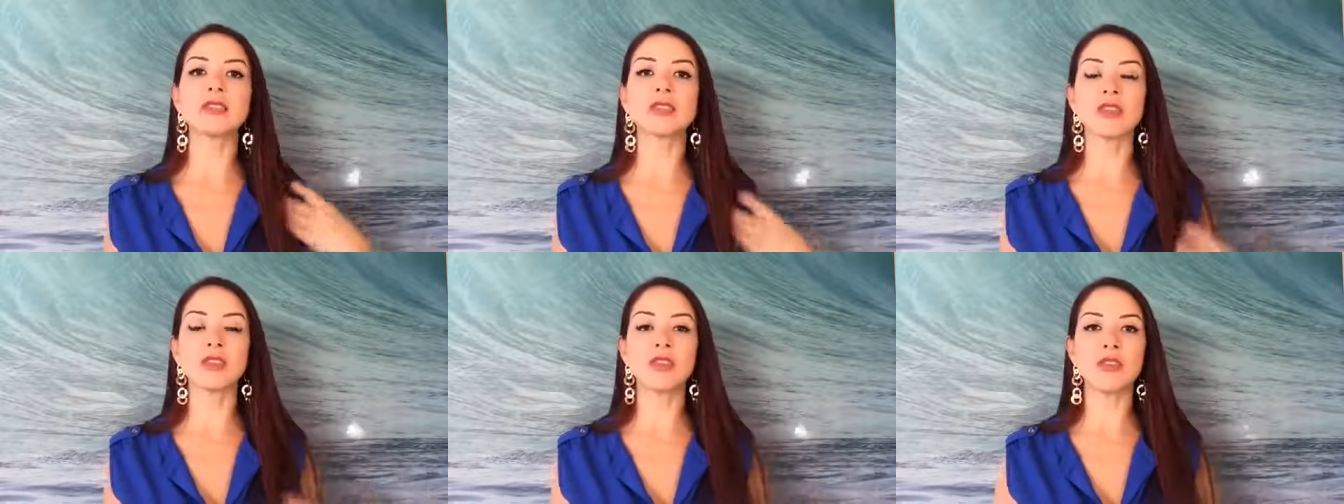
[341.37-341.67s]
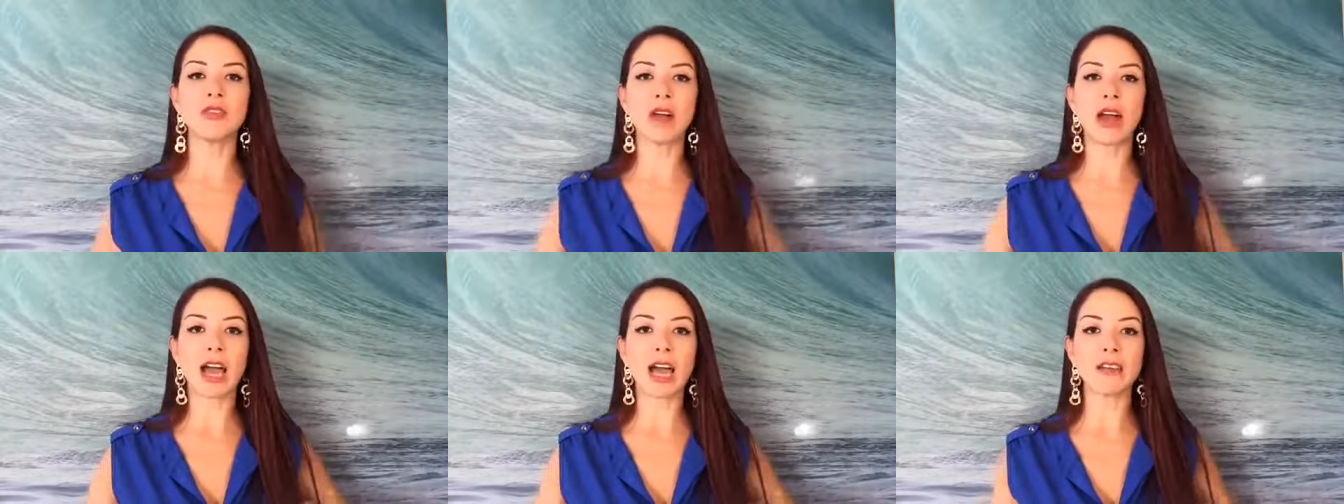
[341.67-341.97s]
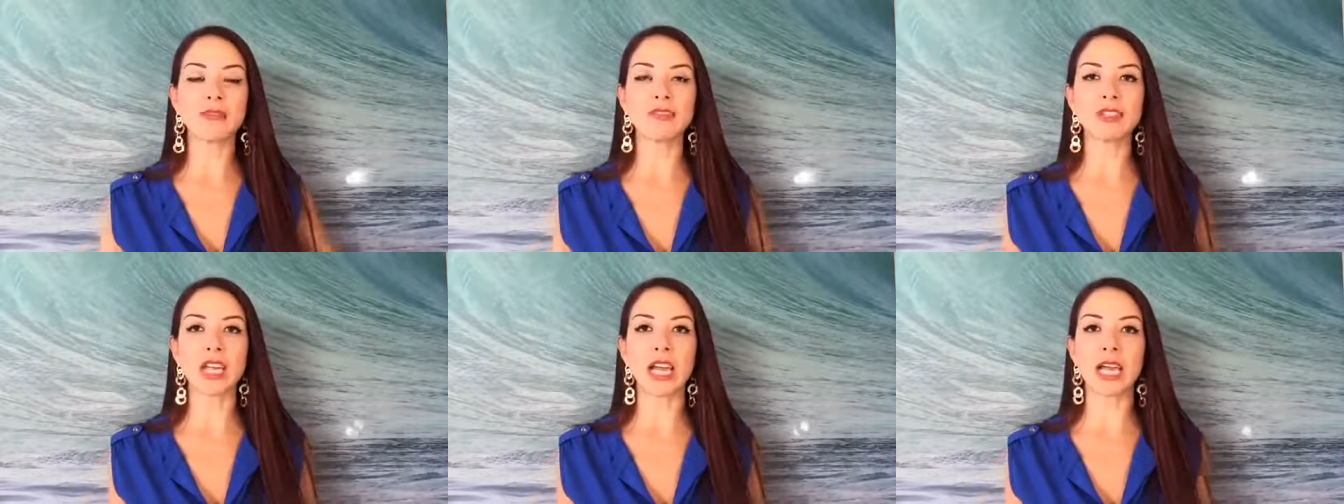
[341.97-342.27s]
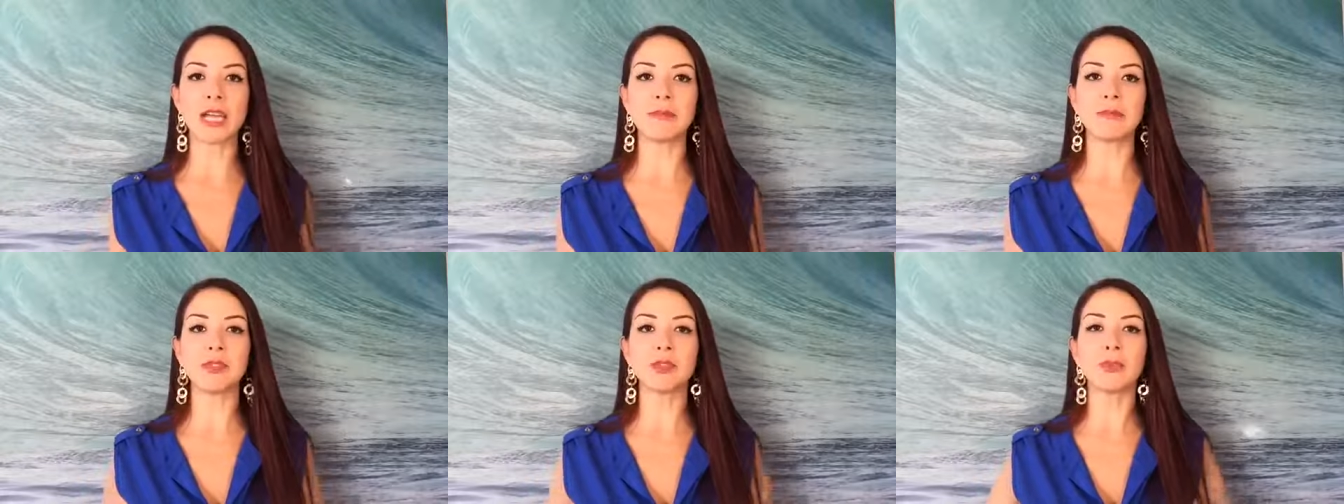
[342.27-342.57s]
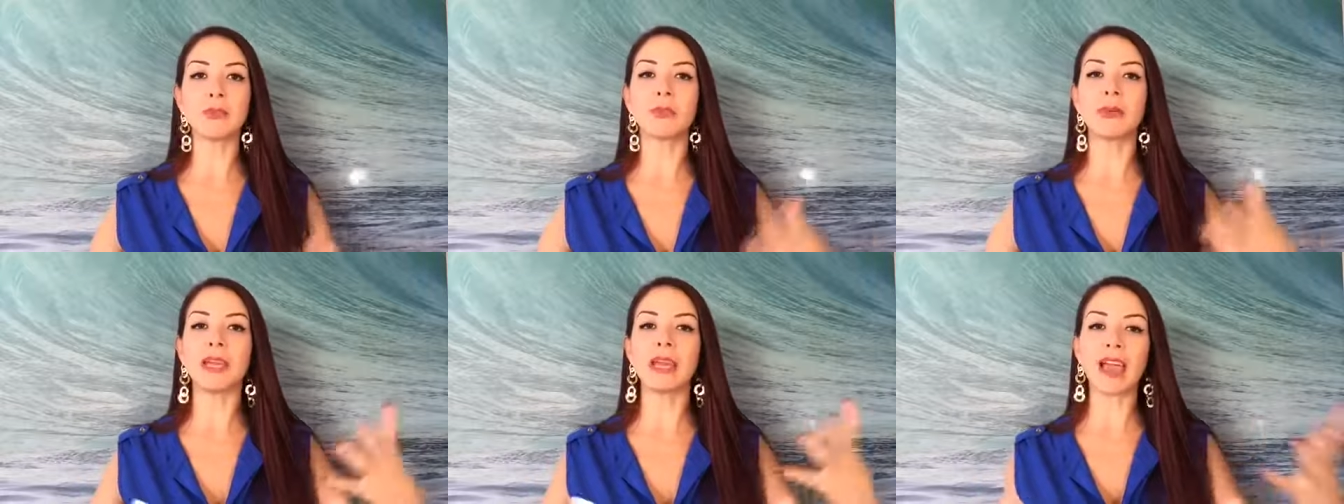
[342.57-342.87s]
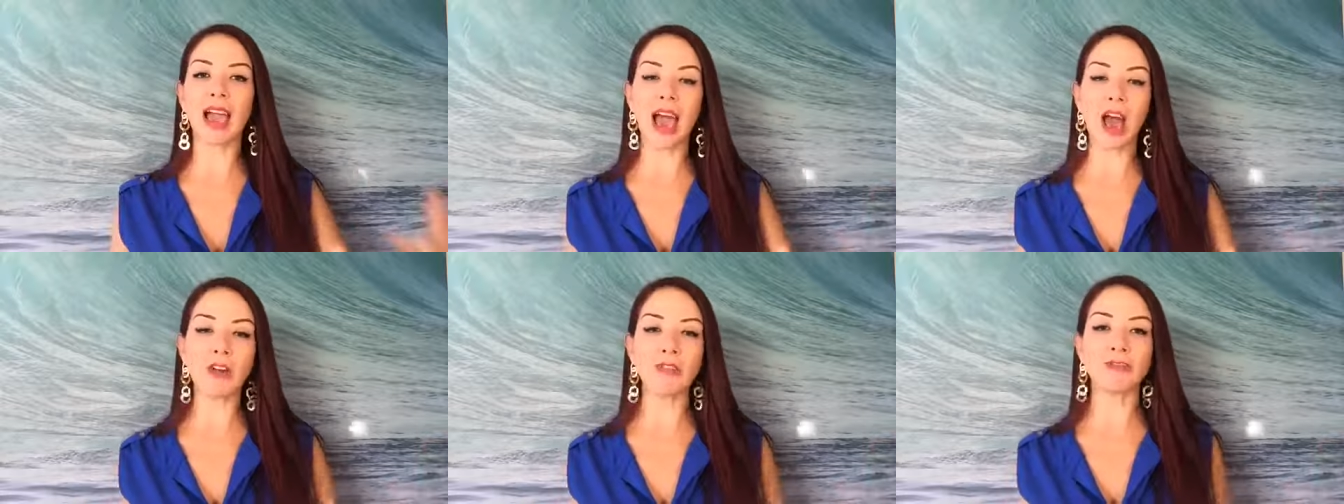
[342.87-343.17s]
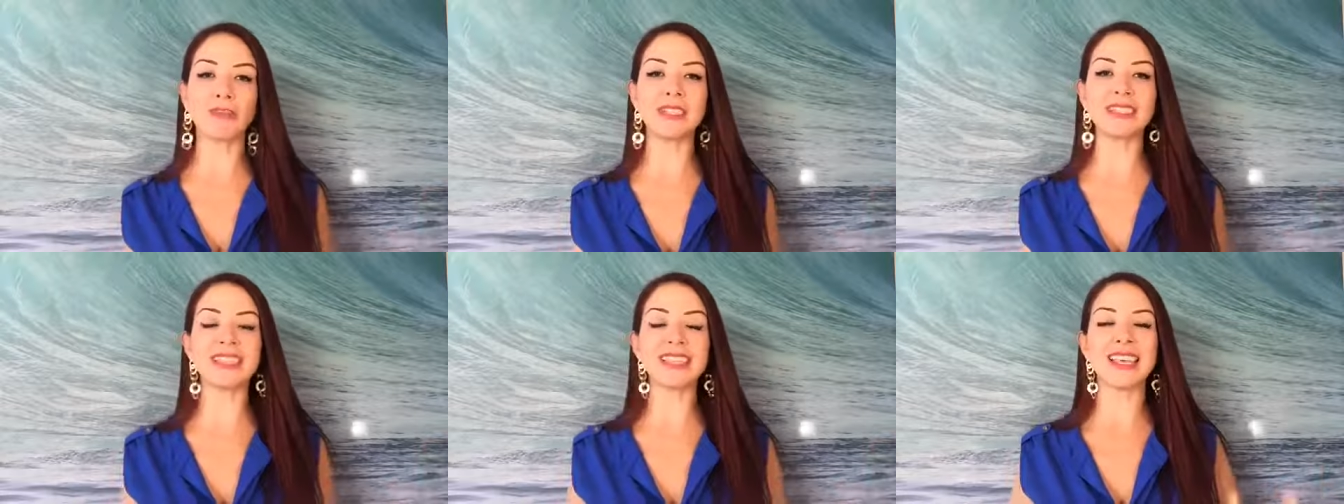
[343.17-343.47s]
so you have time to pick
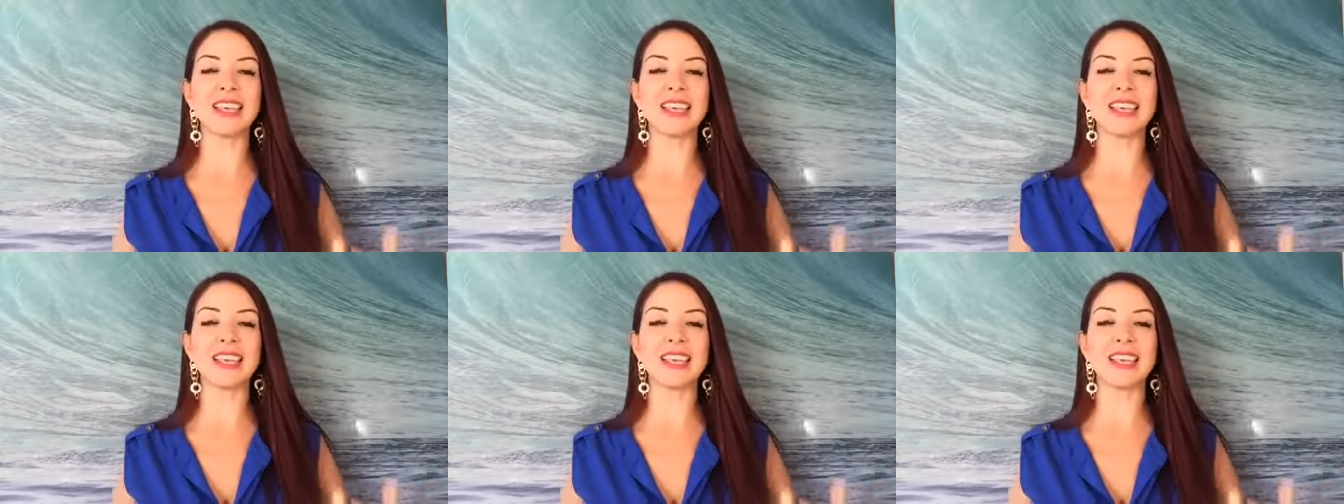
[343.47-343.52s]
outfits